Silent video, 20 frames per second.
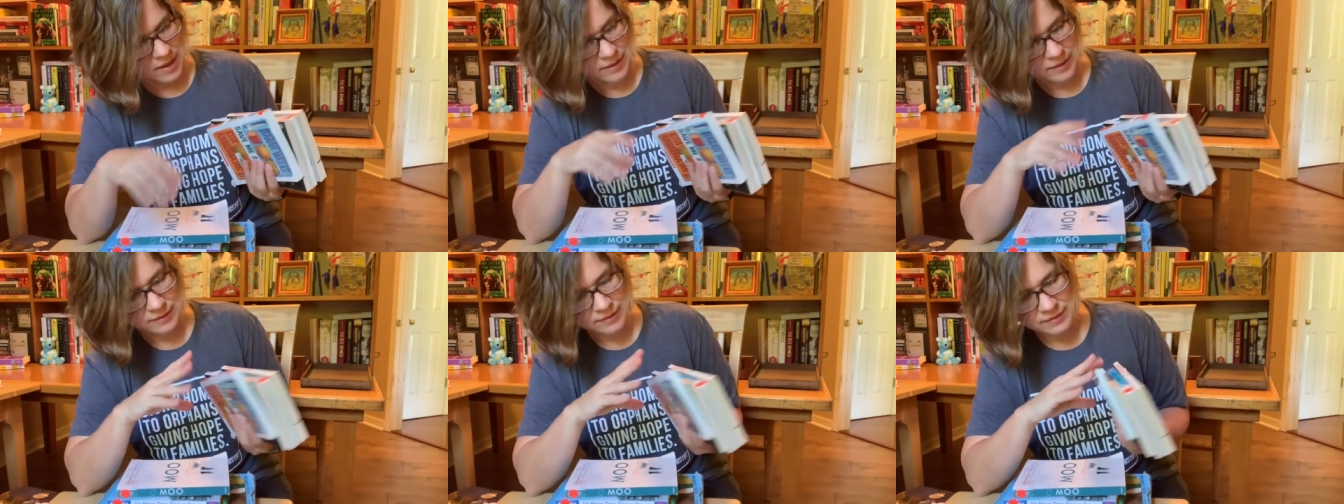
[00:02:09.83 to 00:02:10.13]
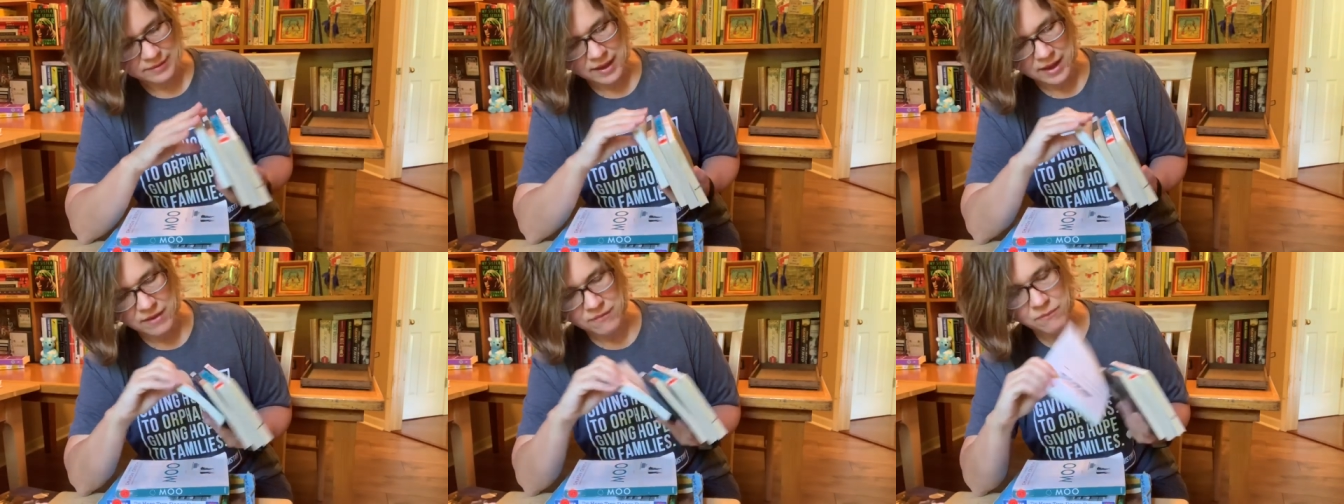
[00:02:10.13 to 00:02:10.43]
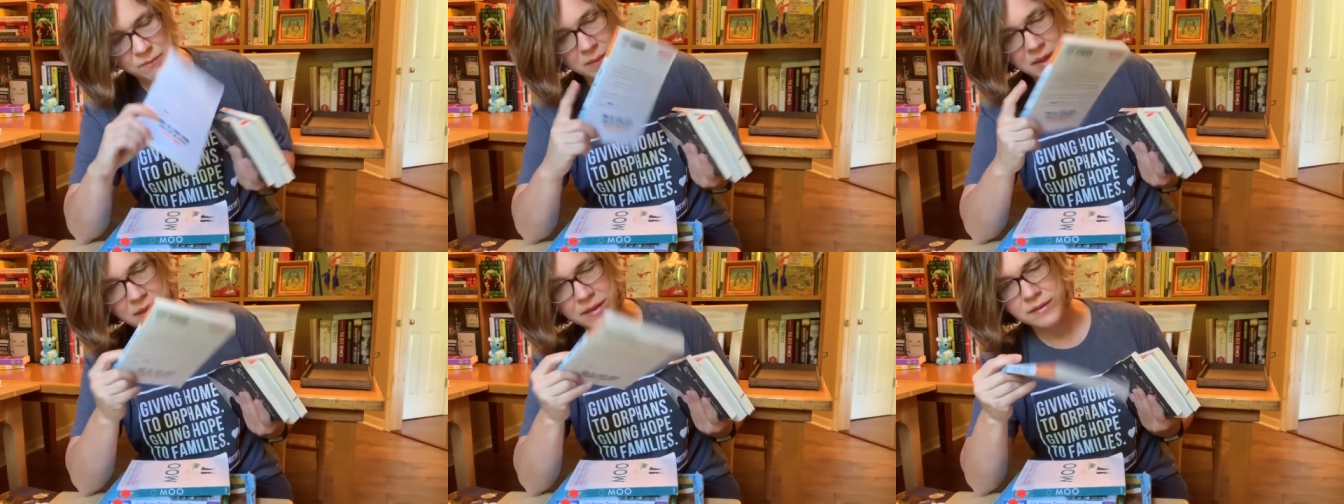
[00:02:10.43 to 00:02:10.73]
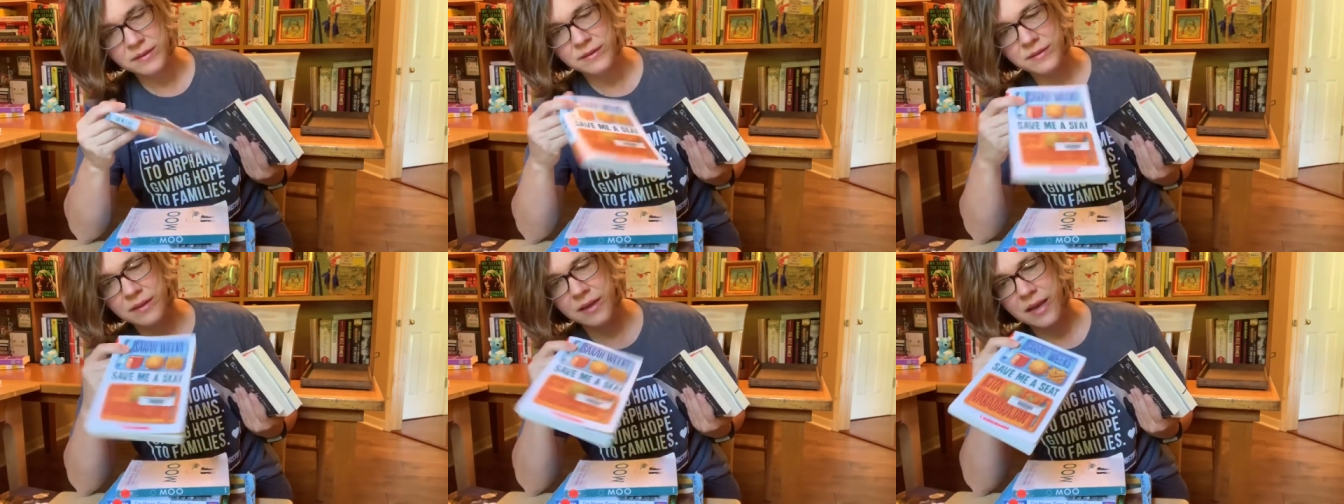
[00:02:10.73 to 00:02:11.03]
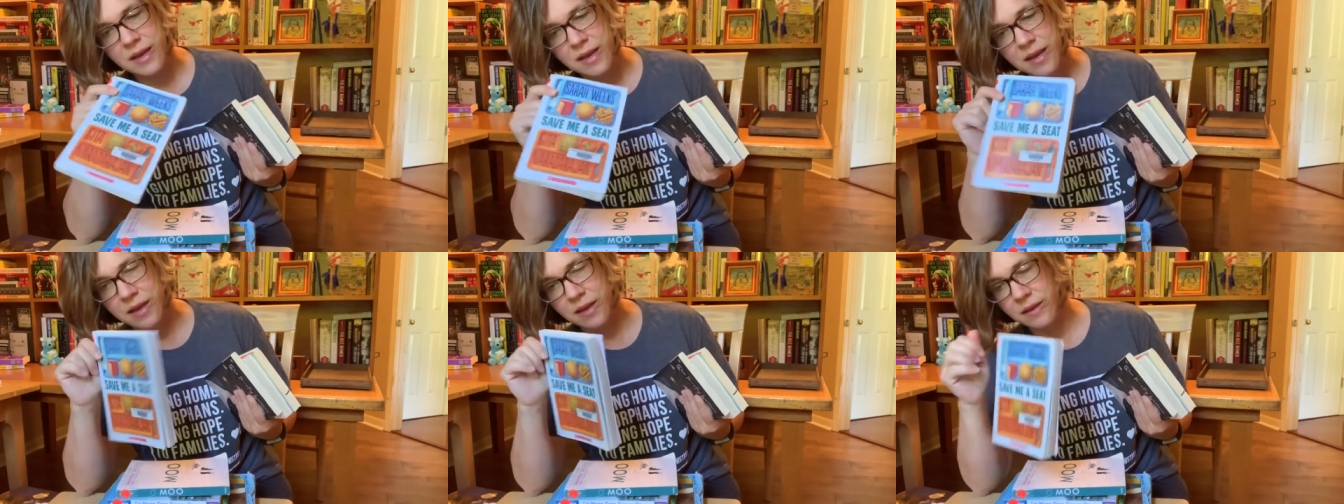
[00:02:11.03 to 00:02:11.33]
Save Me a
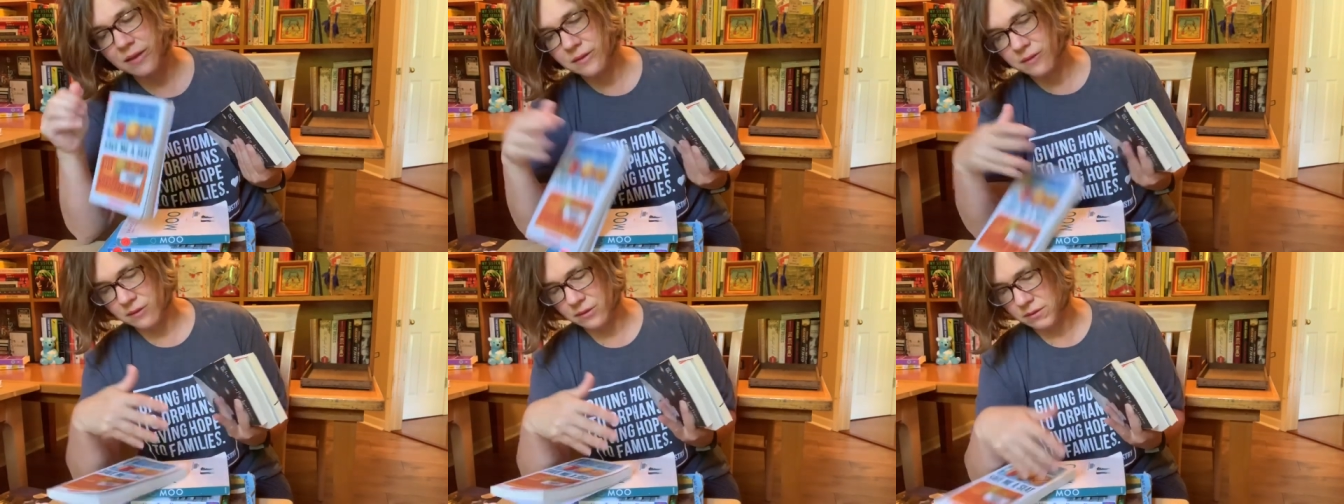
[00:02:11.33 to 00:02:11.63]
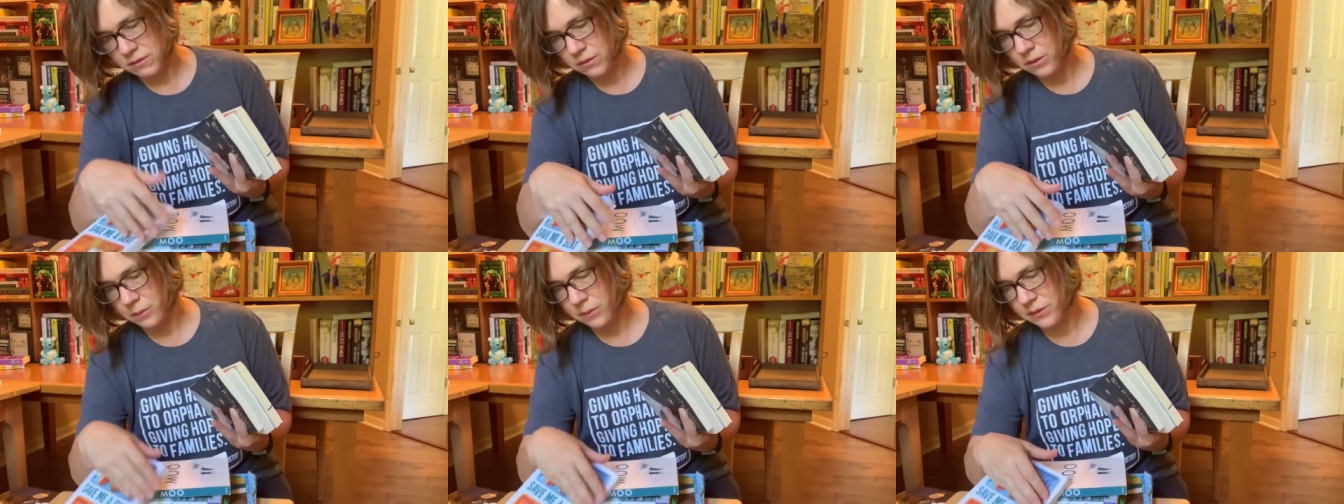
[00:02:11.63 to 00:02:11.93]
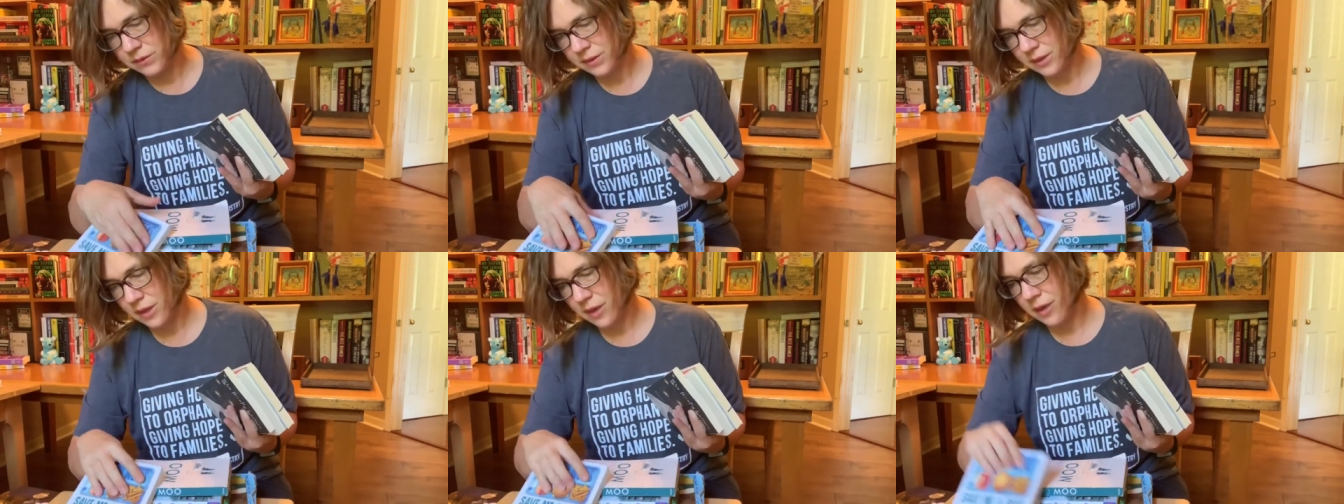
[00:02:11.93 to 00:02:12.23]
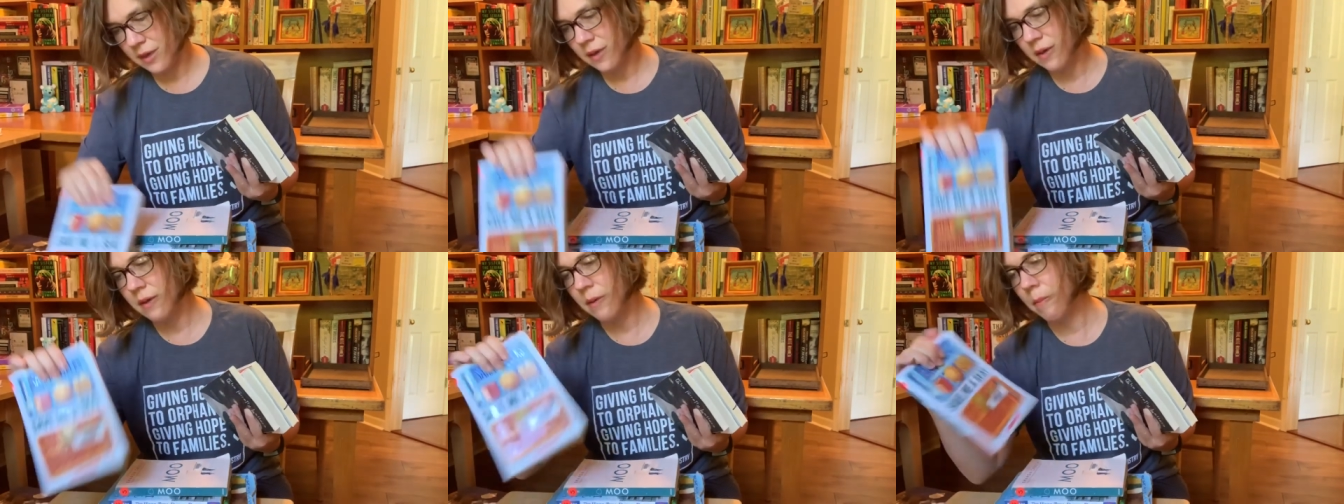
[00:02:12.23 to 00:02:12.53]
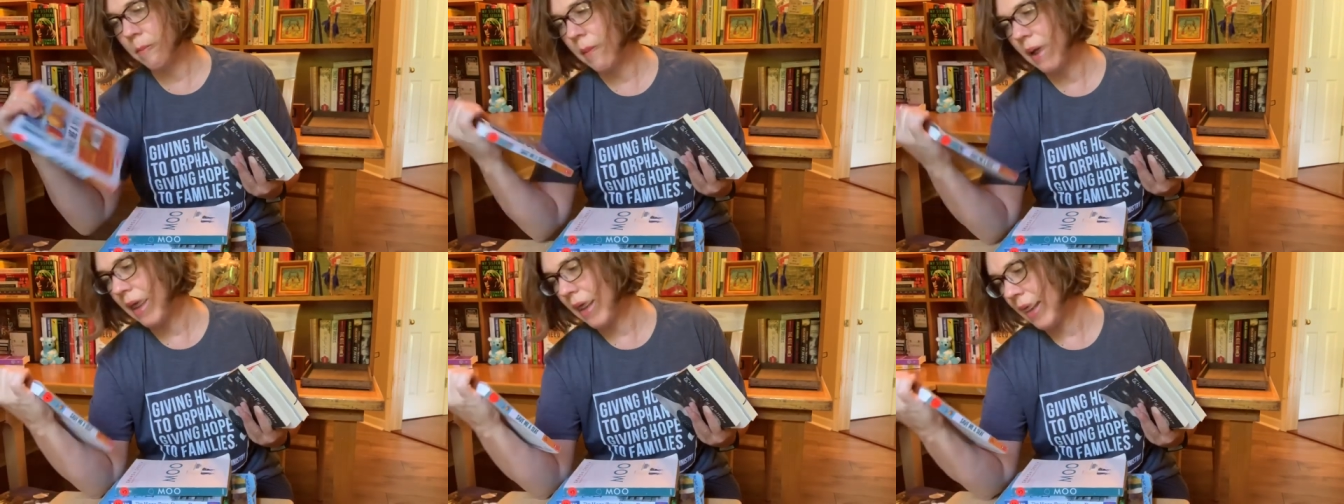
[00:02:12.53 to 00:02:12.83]
Seat, Oopsie,
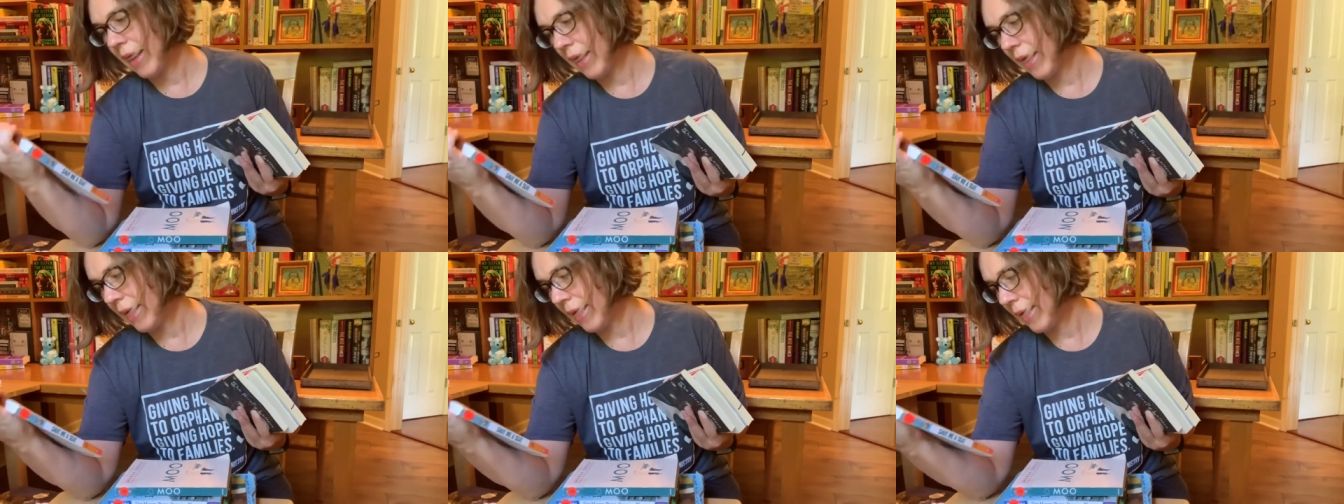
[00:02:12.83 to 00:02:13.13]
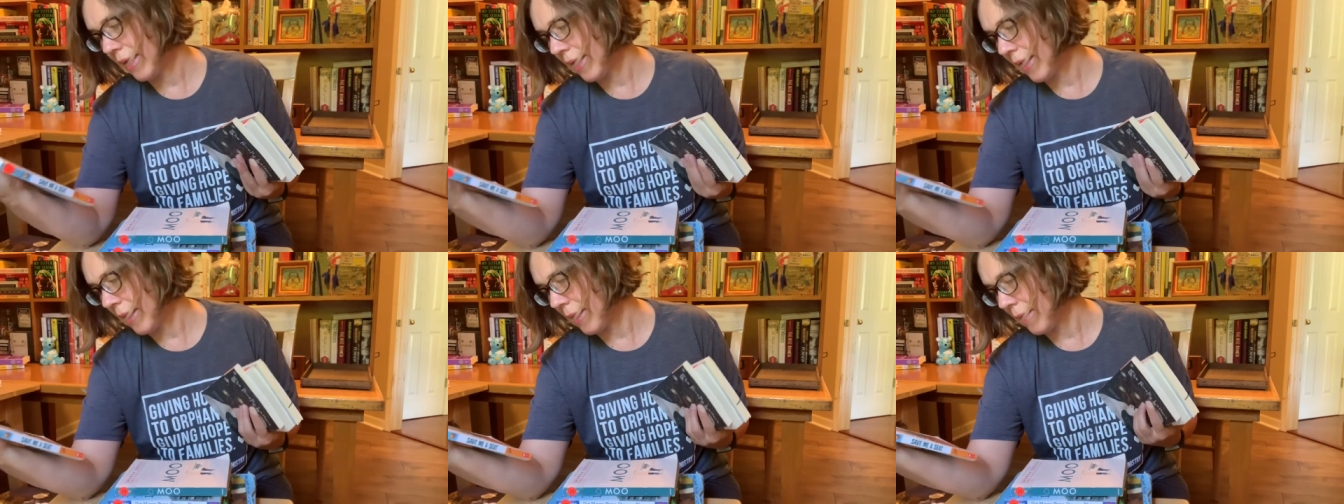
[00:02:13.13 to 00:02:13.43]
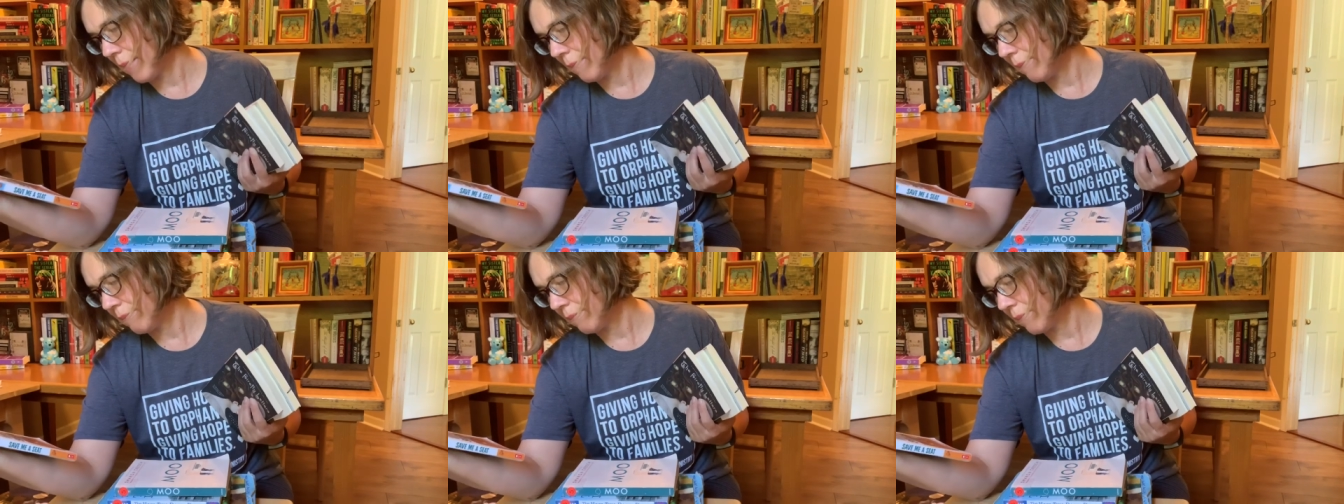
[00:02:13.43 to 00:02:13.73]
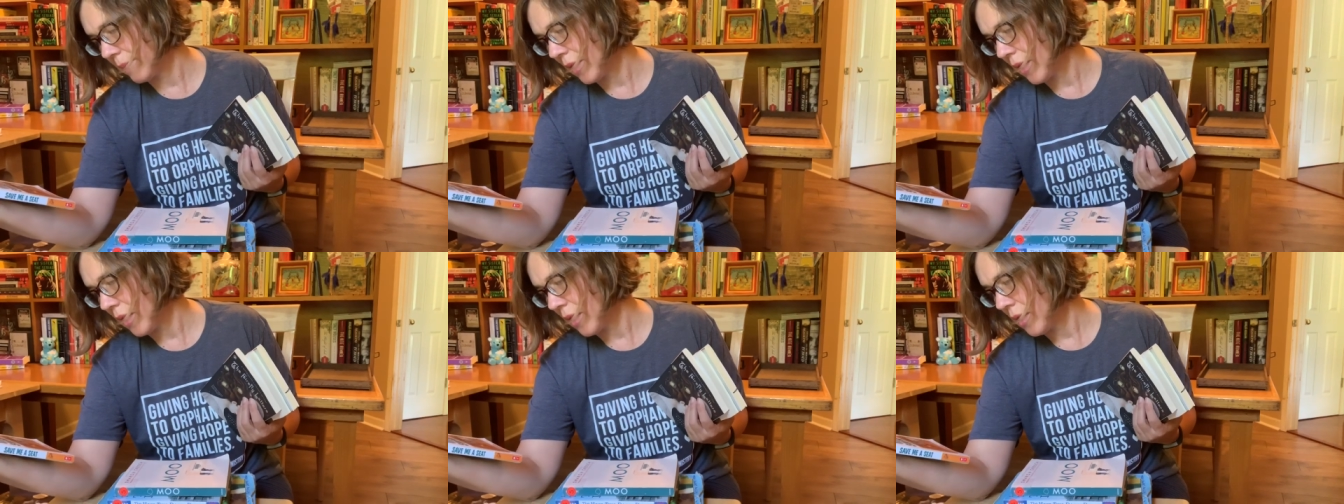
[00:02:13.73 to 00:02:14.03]
by um,